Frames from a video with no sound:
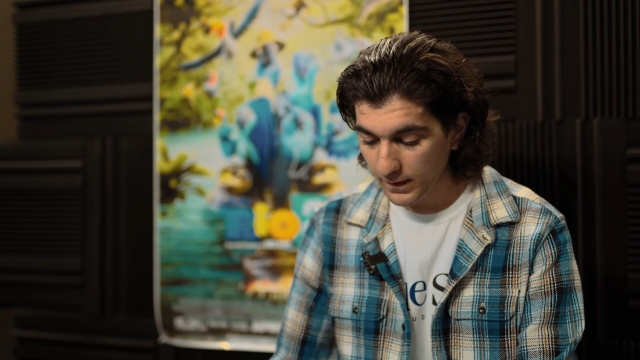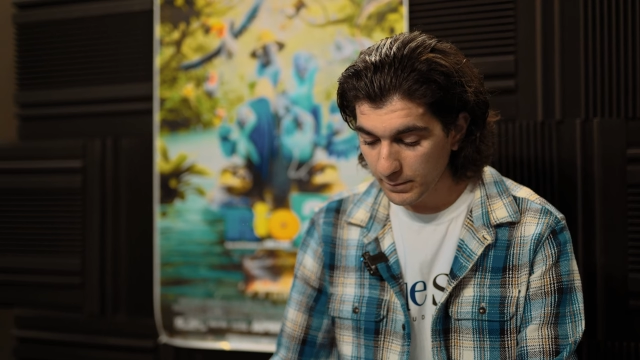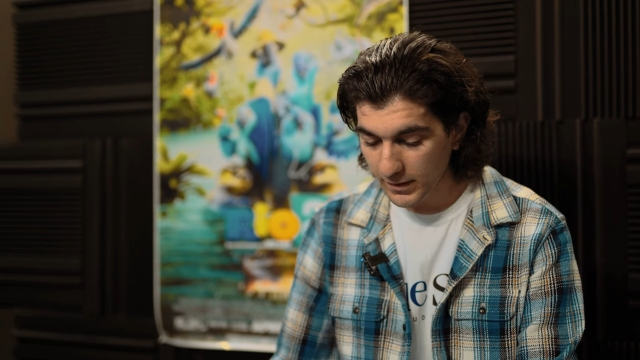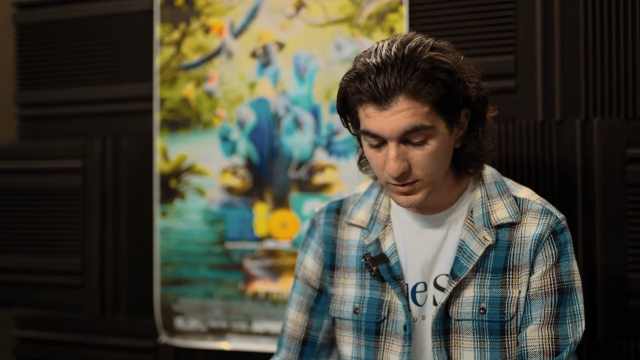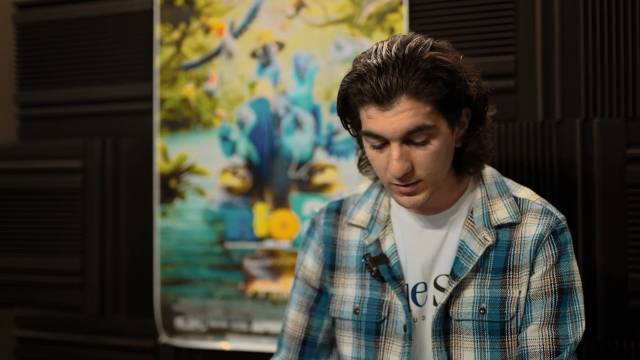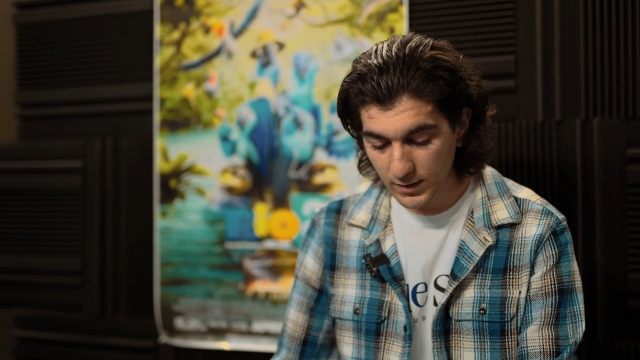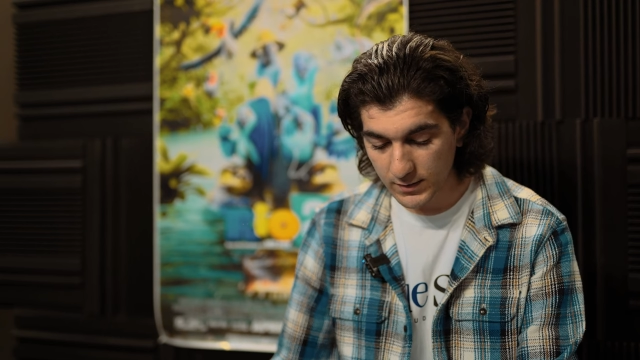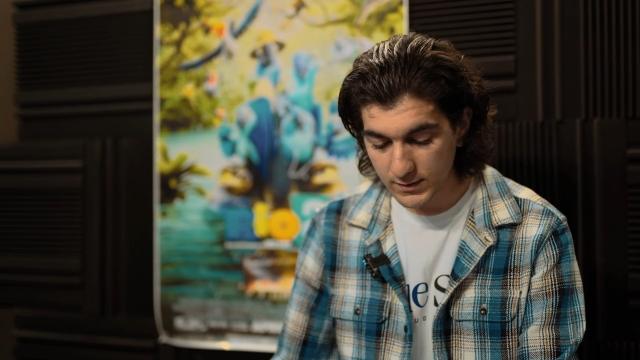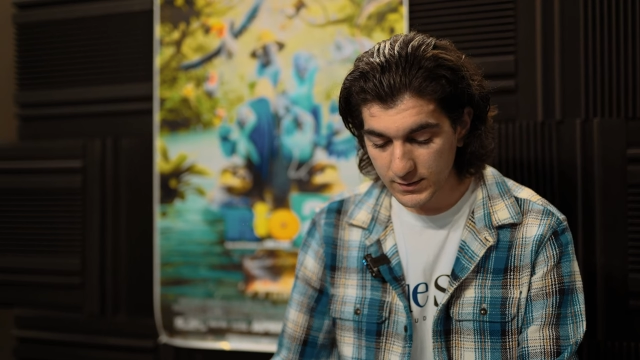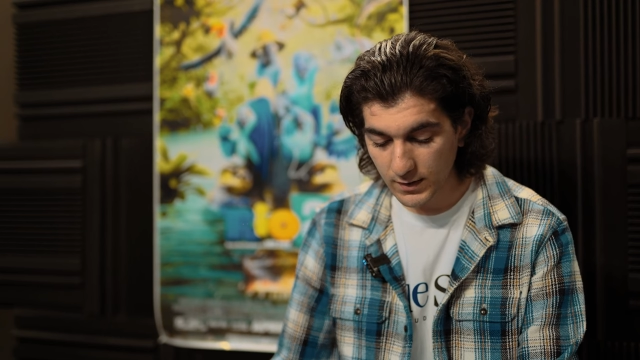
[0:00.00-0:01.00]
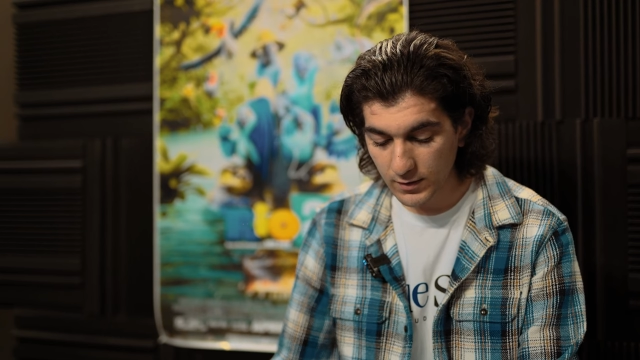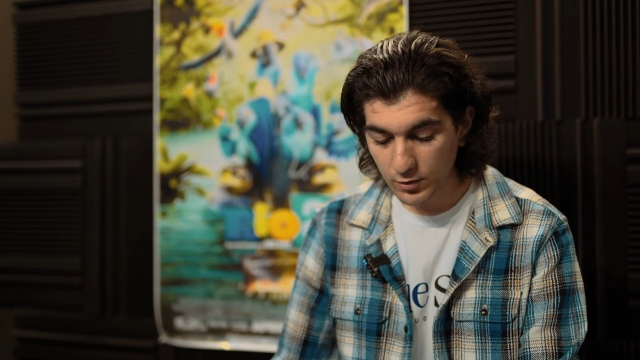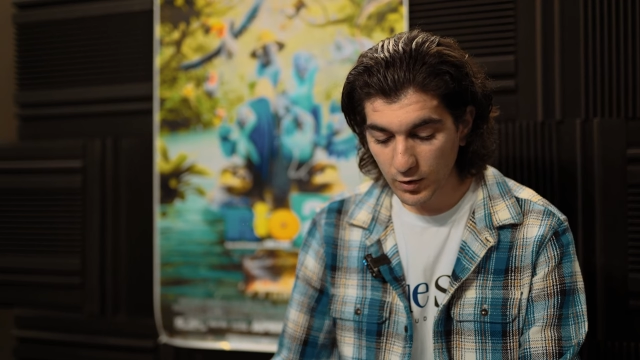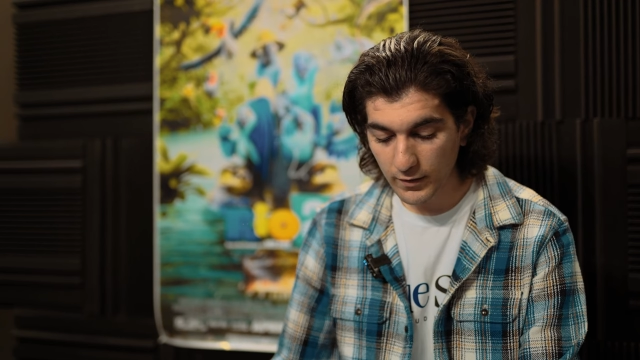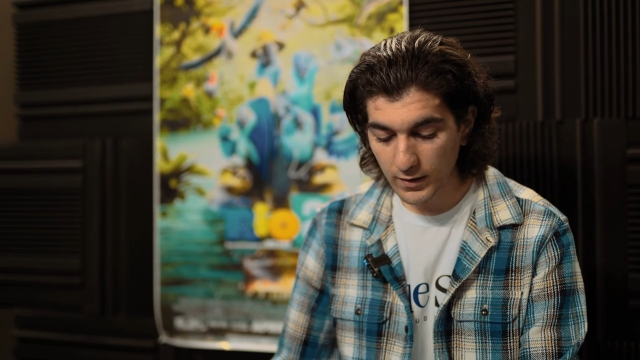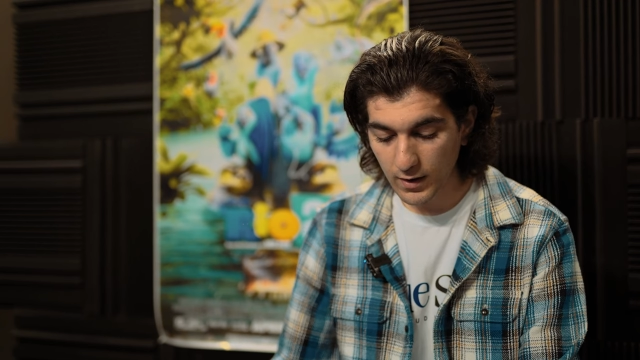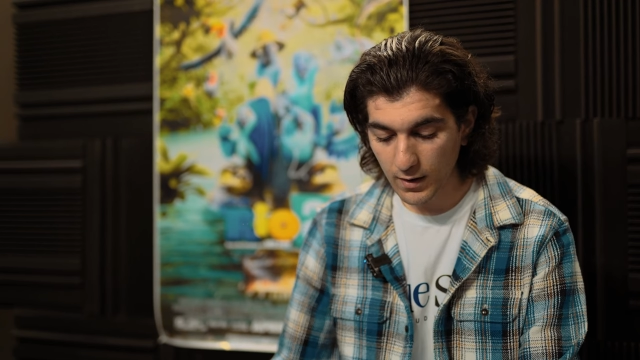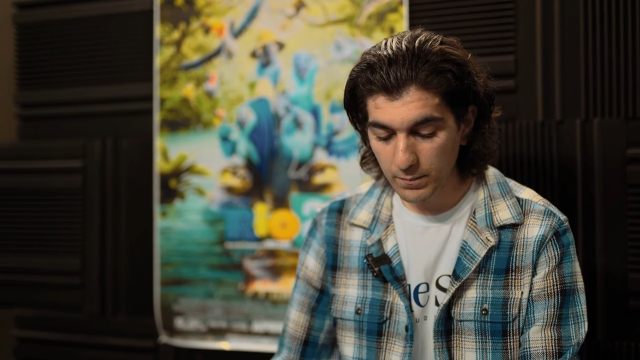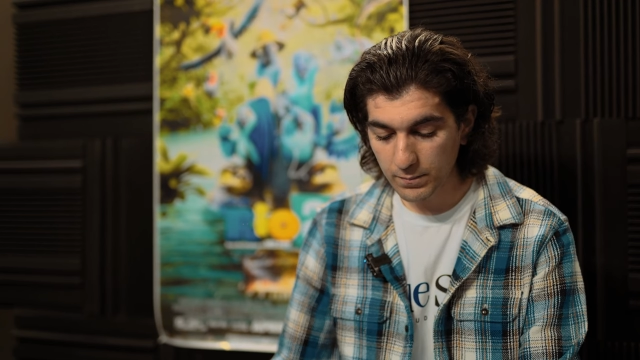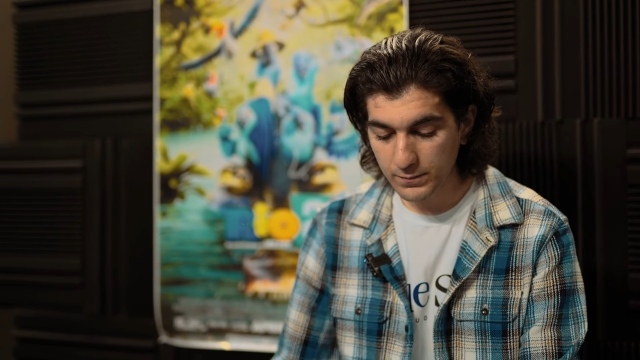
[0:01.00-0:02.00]
personalities and growing
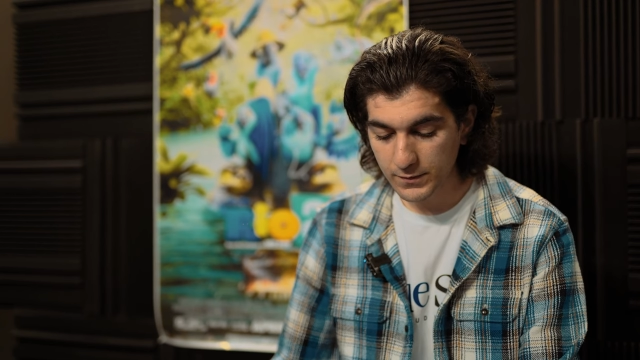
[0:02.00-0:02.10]
up